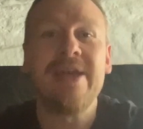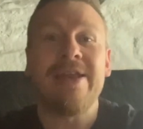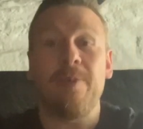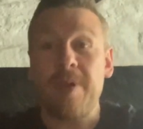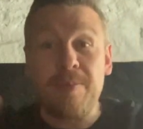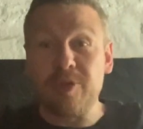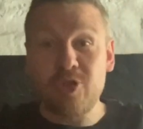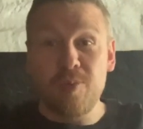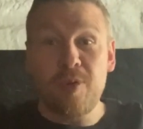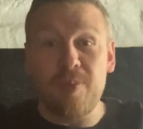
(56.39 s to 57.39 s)
Now, people
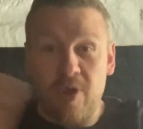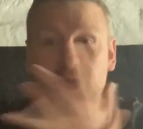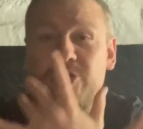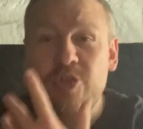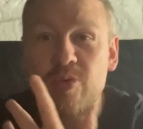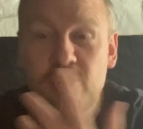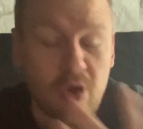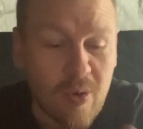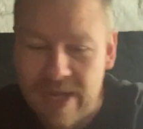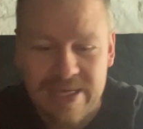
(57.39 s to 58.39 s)
jump up and go,
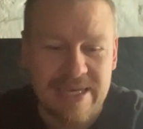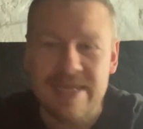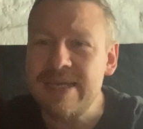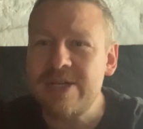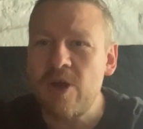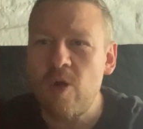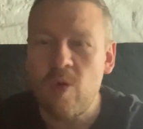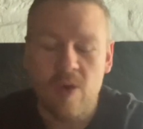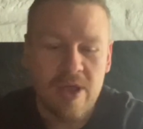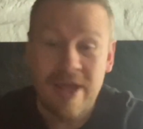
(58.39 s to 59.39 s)
judo,
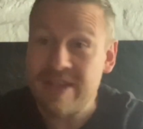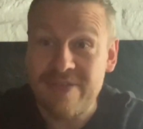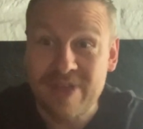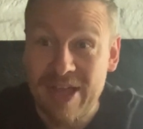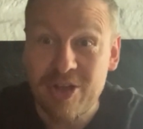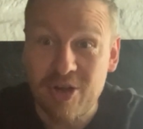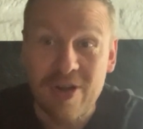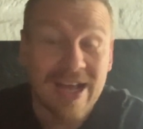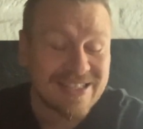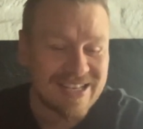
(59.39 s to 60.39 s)
aikido, and you even get
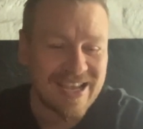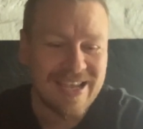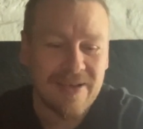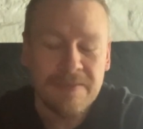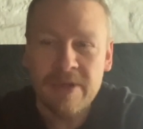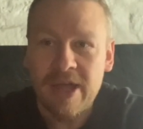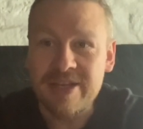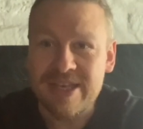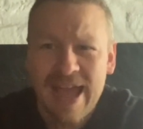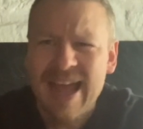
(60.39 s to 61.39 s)
karate, and
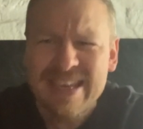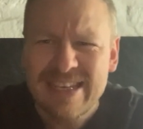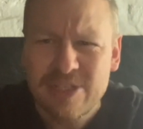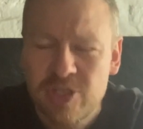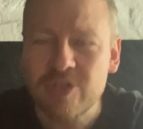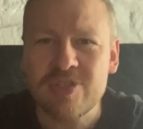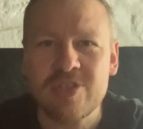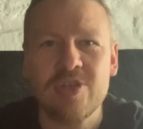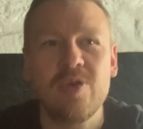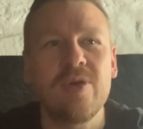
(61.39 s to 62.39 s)
you get
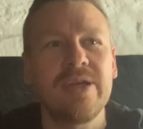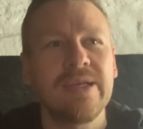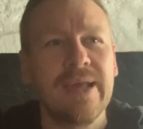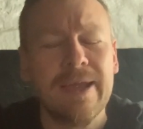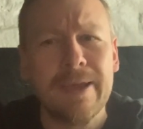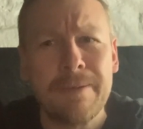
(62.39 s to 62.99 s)
aikijutsu, and you're like,